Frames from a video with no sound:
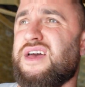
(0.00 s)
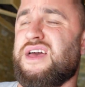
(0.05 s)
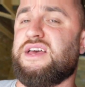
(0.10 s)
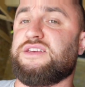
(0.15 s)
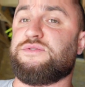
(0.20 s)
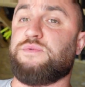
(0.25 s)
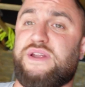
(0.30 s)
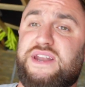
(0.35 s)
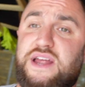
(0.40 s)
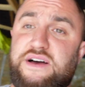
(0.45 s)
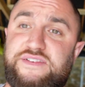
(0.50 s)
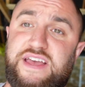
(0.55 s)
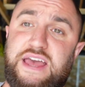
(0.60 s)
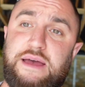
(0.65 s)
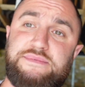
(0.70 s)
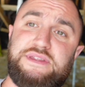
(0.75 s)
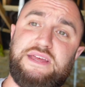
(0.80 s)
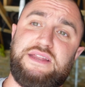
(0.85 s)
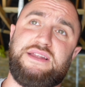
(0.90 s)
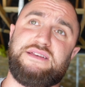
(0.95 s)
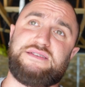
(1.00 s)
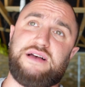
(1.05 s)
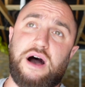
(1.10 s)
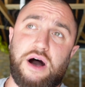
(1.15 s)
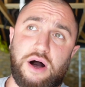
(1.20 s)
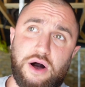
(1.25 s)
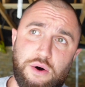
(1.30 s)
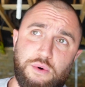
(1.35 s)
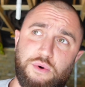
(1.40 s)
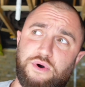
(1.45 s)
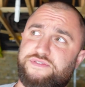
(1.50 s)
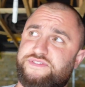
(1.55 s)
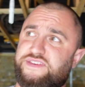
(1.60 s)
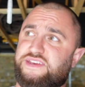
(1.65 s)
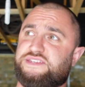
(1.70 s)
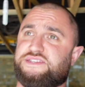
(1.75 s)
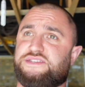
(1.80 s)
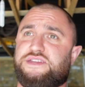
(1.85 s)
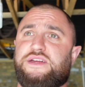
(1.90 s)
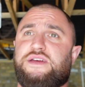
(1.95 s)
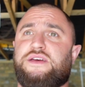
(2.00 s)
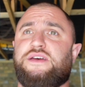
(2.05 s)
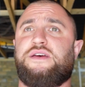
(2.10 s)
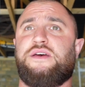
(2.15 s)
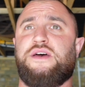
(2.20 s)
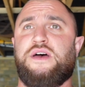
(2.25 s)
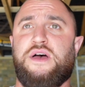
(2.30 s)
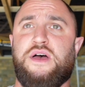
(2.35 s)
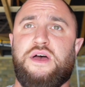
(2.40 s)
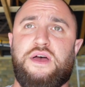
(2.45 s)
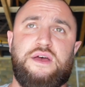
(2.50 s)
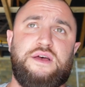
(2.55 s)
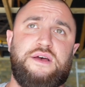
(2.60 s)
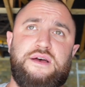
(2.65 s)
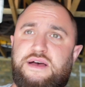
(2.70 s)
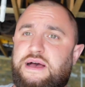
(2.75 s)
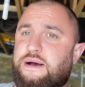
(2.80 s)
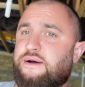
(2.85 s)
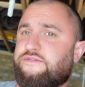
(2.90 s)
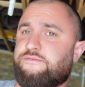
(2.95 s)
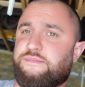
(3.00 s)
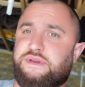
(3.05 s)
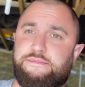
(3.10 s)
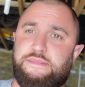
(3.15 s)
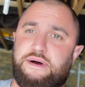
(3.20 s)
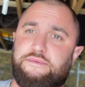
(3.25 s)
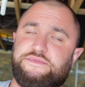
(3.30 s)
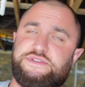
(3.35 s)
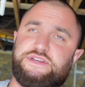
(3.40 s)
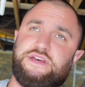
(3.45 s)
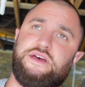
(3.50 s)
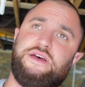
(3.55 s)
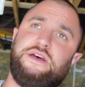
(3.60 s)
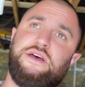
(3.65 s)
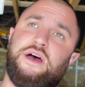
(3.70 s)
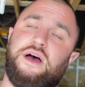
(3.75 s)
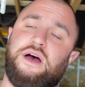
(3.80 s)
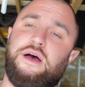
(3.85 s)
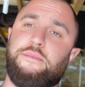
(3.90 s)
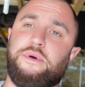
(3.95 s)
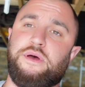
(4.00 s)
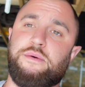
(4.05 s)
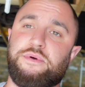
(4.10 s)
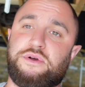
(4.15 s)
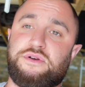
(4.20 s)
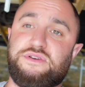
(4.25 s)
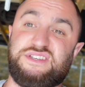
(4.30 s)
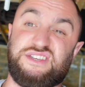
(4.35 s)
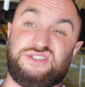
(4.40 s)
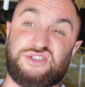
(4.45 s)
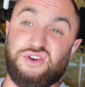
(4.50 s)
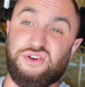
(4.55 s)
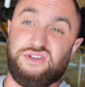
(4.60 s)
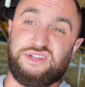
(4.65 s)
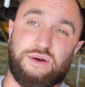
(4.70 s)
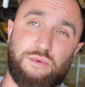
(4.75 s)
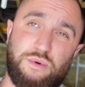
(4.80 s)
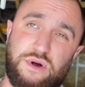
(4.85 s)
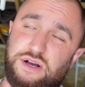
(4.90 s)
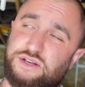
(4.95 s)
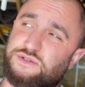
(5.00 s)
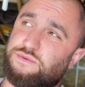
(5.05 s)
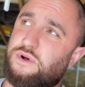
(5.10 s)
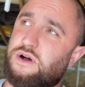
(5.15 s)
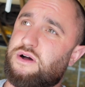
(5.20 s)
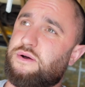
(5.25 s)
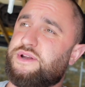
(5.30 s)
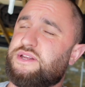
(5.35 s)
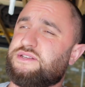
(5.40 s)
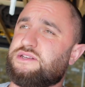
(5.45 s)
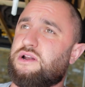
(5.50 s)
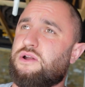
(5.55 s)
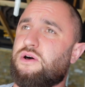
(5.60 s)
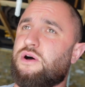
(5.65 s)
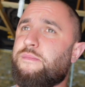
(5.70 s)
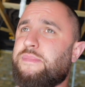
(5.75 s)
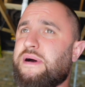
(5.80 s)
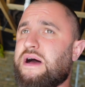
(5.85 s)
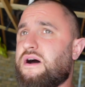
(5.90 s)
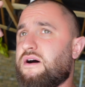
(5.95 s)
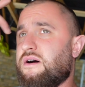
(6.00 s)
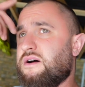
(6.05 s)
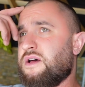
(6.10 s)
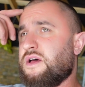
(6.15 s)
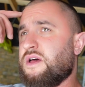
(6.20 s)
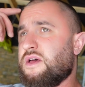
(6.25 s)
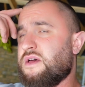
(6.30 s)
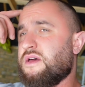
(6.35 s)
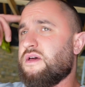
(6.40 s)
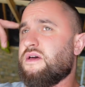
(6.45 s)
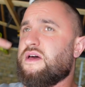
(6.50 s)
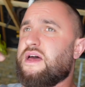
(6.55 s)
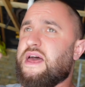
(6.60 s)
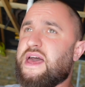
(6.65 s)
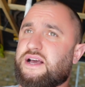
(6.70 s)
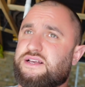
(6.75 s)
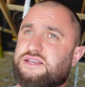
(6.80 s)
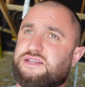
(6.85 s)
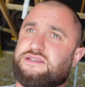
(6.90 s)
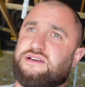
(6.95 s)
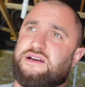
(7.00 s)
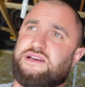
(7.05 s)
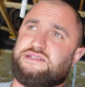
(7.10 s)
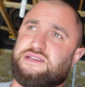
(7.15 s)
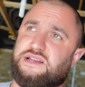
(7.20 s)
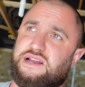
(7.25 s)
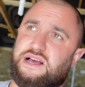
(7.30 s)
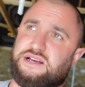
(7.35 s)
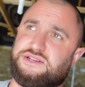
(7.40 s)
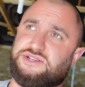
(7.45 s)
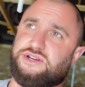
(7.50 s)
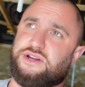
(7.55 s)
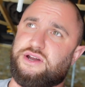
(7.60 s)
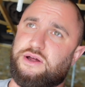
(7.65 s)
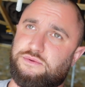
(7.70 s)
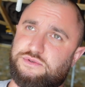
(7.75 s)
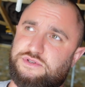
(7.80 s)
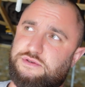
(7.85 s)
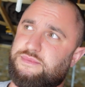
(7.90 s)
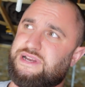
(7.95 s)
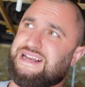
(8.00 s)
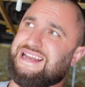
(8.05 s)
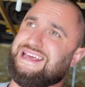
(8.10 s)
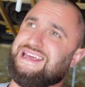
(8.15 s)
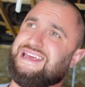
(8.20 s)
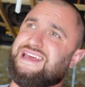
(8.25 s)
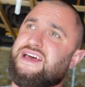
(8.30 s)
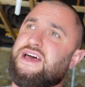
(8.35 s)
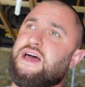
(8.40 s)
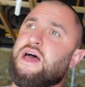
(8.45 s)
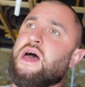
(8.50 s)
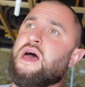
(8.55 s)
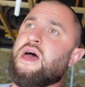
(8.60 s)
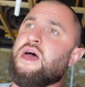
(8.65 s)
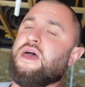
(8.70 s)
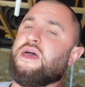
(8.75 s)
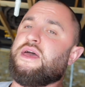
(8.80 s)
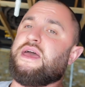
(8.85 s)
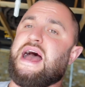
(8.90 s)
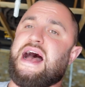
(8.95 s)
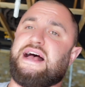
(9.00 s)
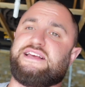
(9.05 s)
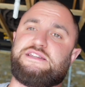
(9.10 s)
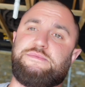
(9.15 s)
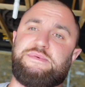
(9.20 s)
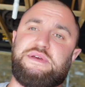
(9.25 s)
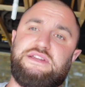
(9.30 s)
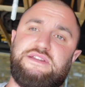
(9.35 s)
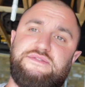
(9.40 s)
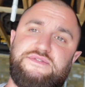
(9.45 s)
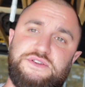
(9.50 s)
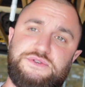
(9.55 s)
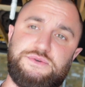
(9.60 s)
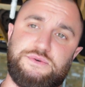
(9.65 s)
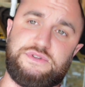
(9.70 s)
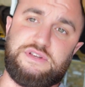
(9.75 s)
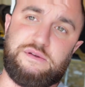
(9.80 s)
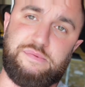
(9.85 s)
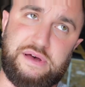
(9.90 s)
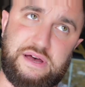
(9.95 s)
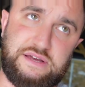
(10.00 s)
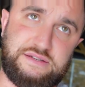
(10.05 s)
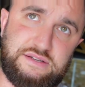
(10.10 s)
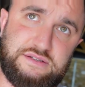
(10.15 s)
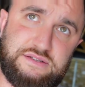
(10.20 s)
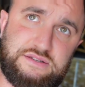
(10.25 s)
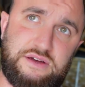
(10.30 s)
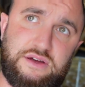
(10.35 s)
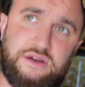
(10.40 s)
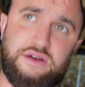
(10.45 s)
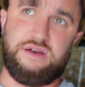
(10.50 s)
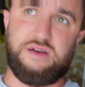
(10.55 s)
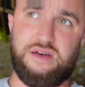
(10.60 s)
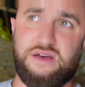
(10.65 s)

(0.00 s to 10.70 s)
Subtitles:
It's one that I've kept in this whole off season, however many months, because it's good, it works well, and there's a lot about exercise selection, and ultimately it has to be individual to the person. So